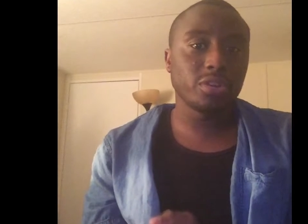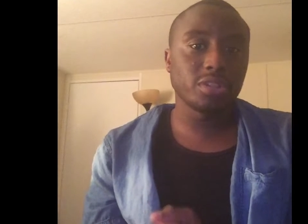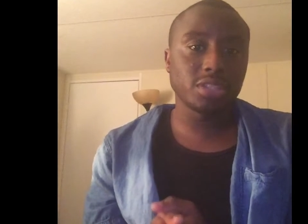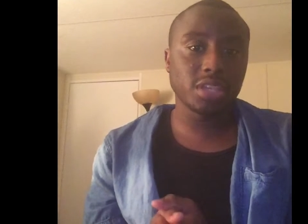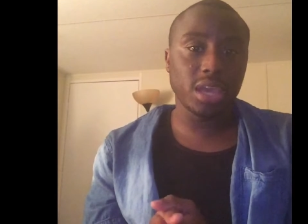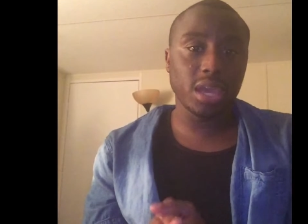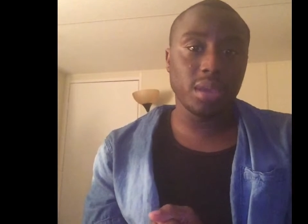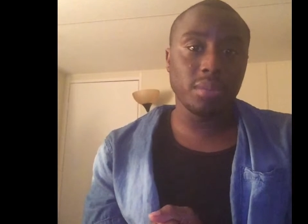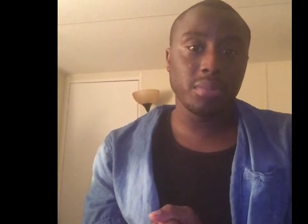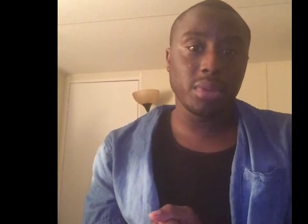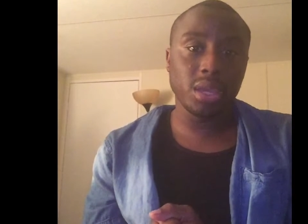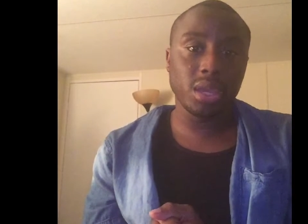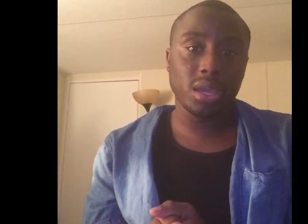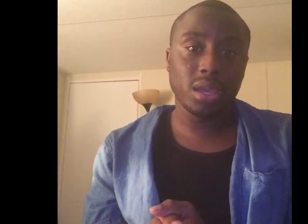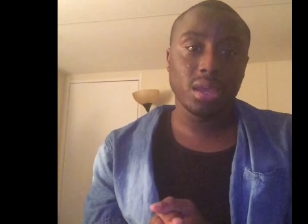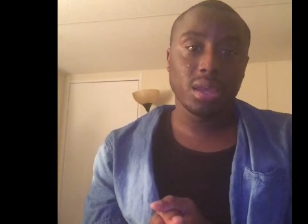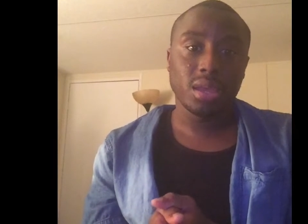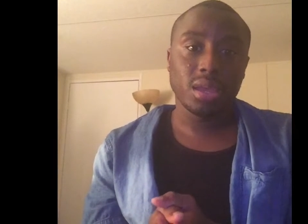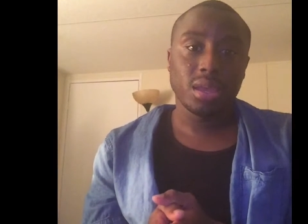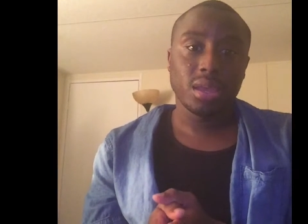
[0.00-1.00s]
with Tami,
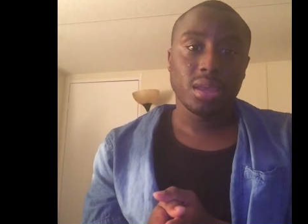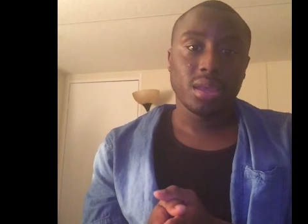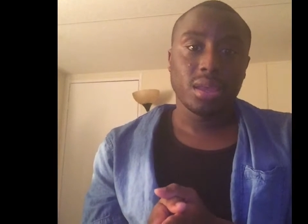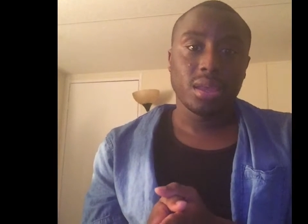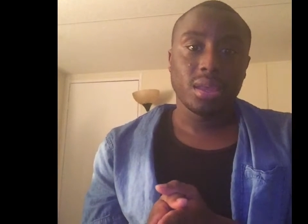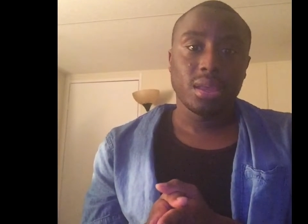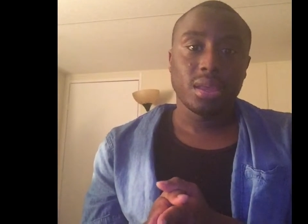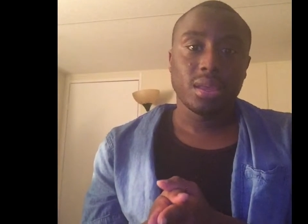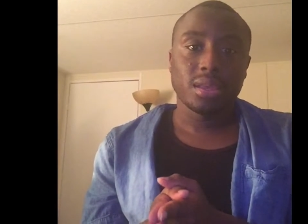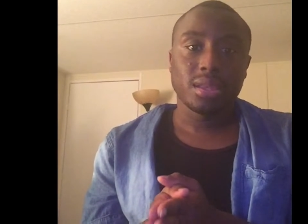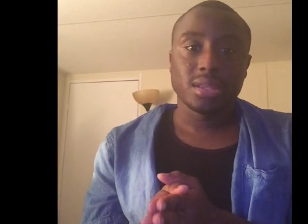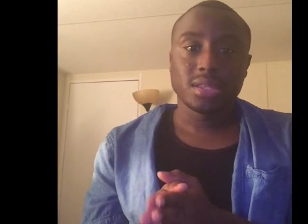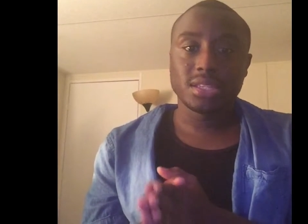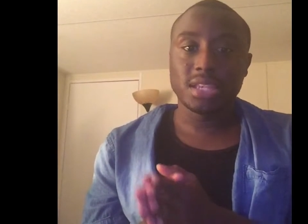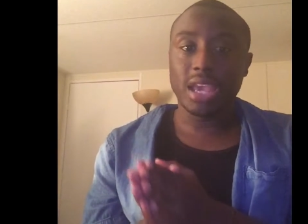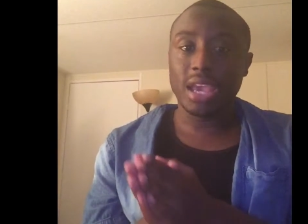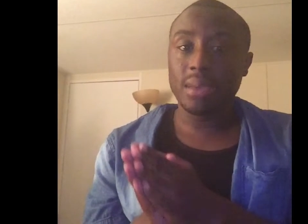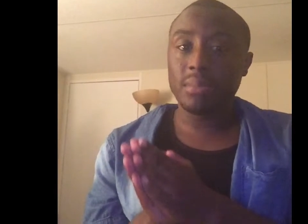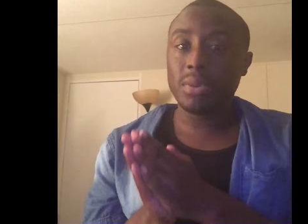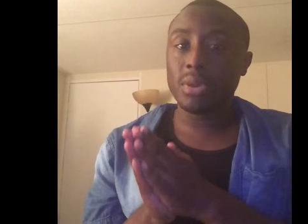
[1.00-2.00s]

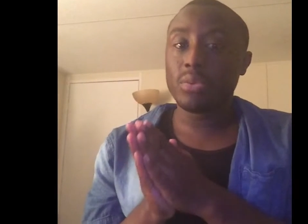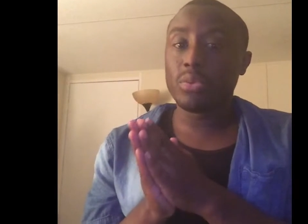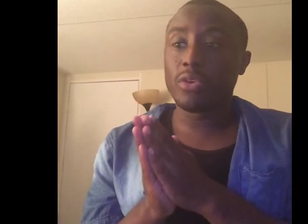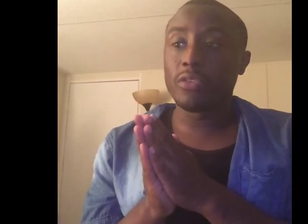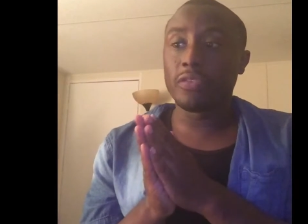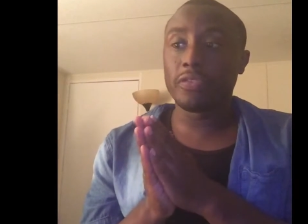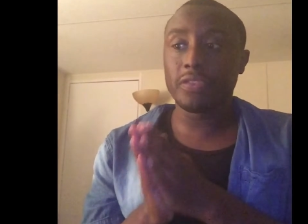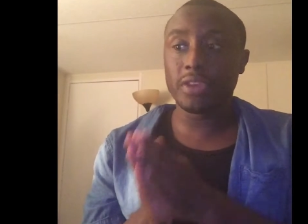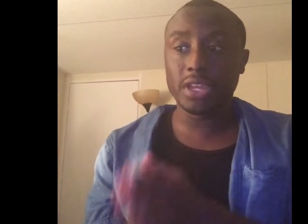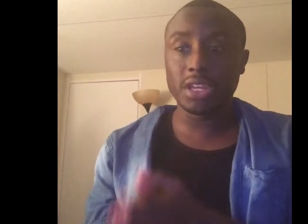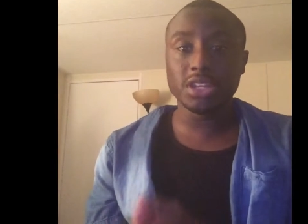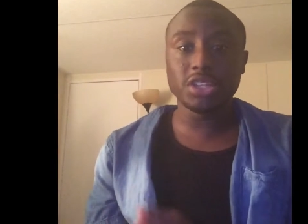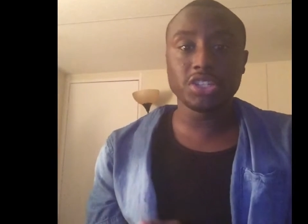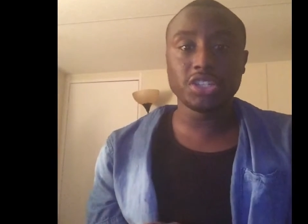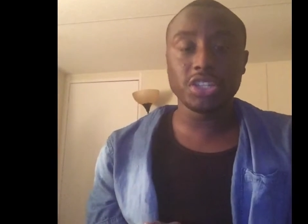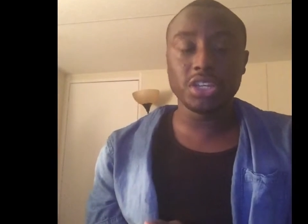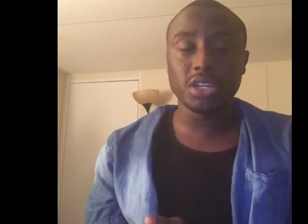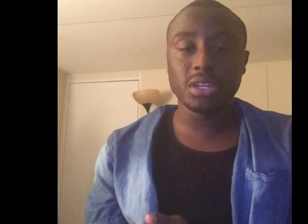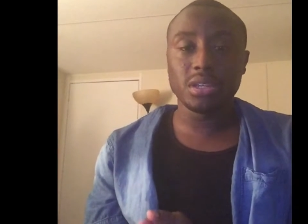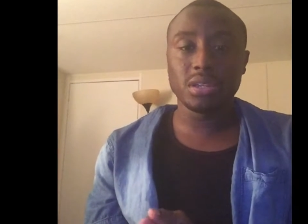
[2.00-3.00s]
Tami will
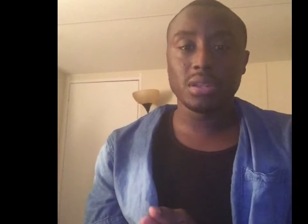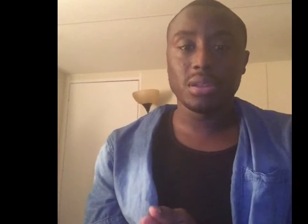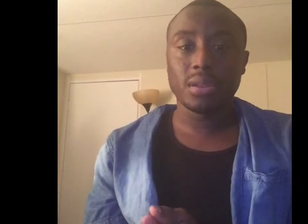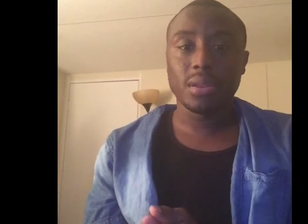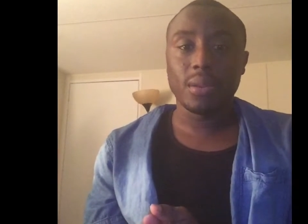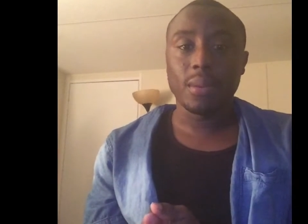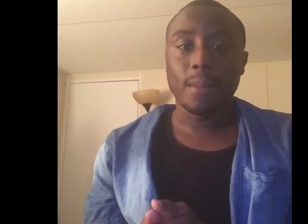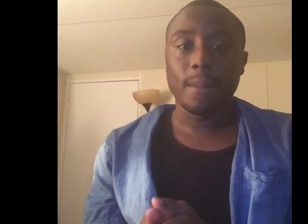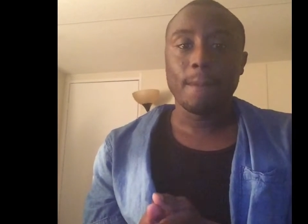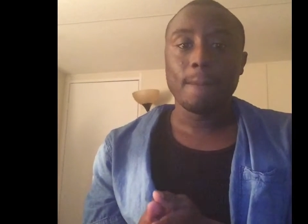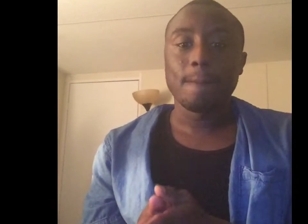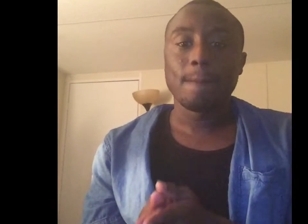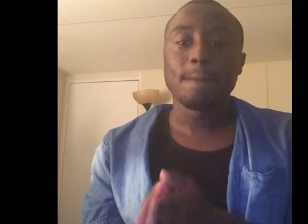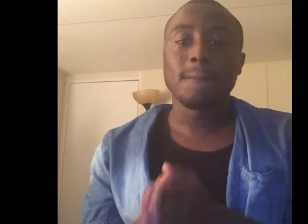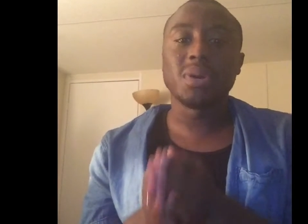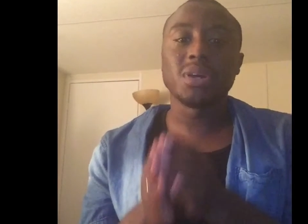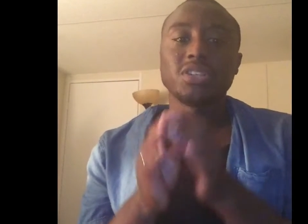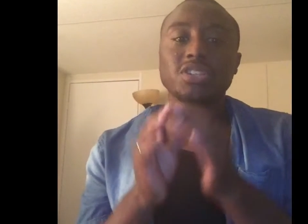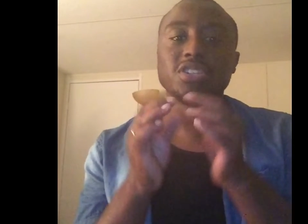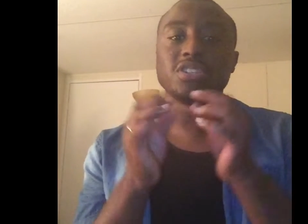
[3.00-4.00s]
finish it,
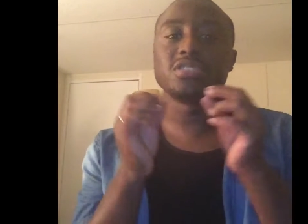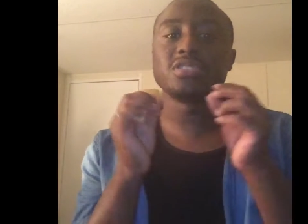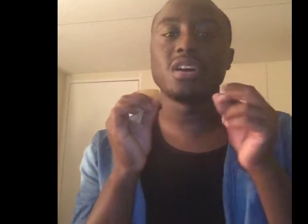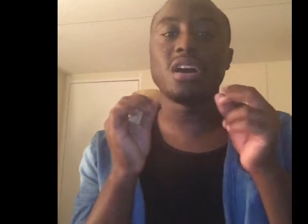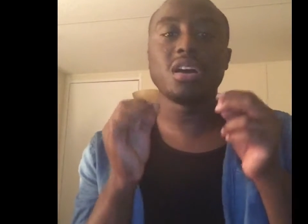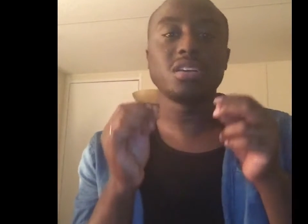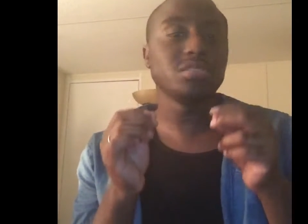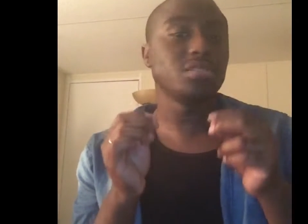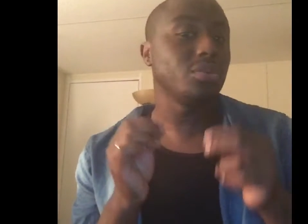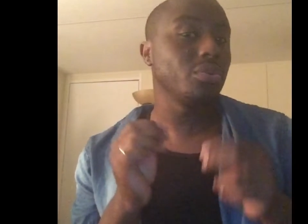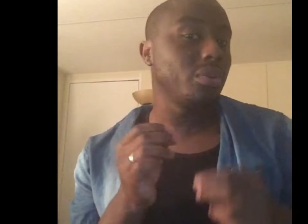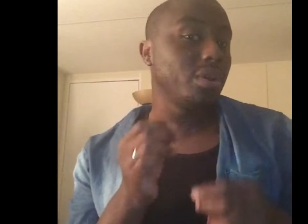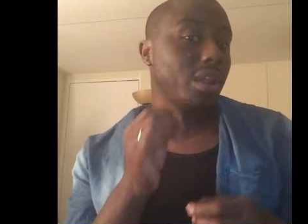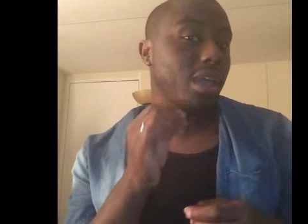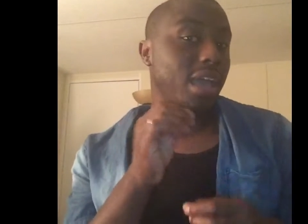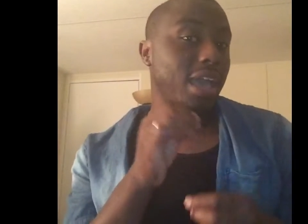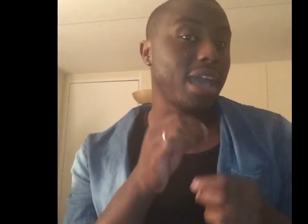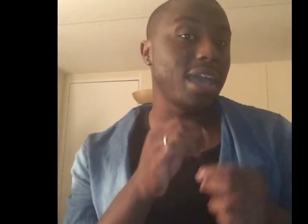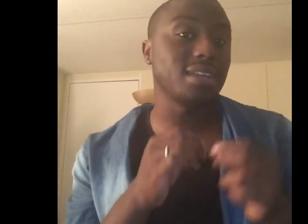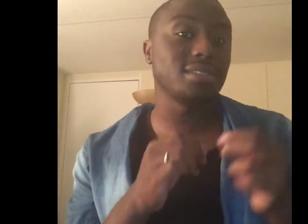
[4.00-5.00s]
but she's also
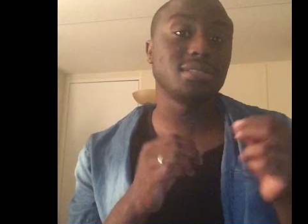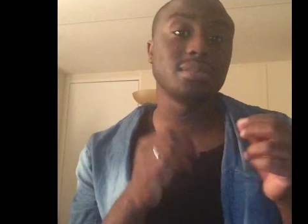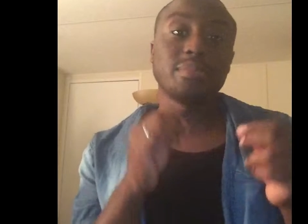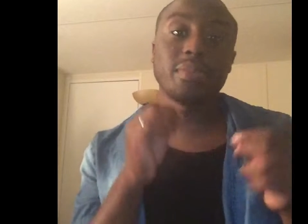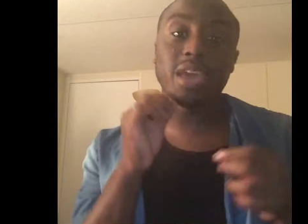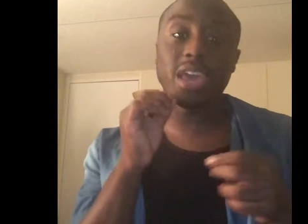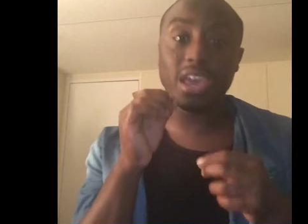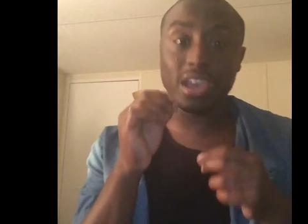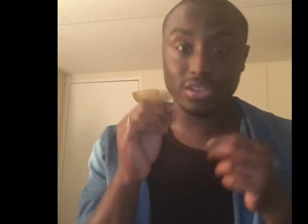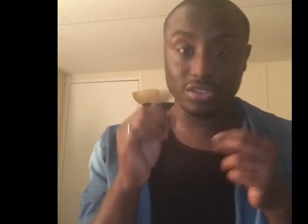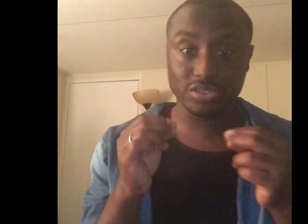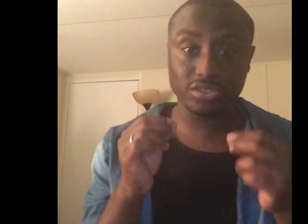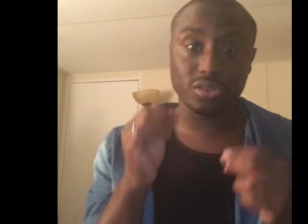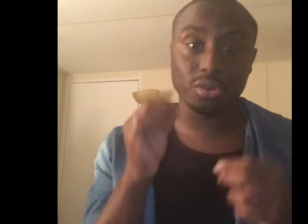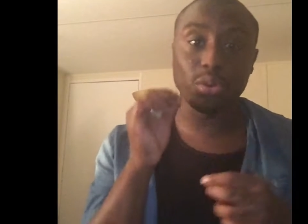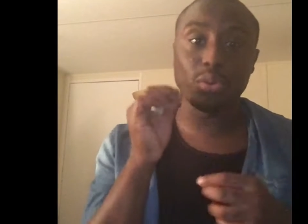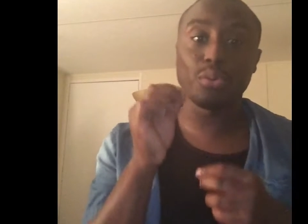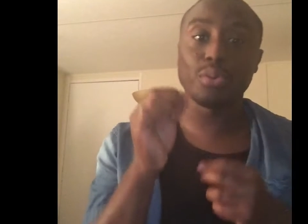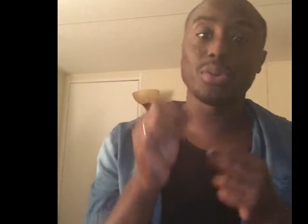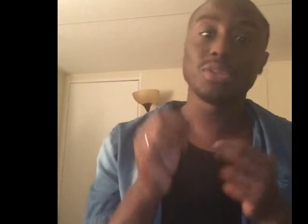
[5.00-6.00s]
gonna add some extra
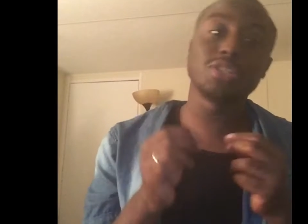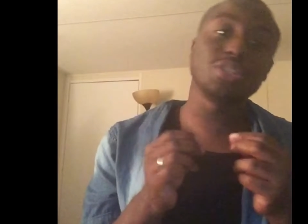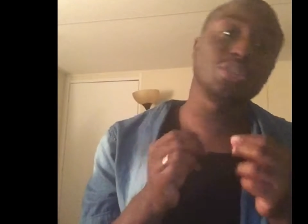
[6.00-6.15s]
on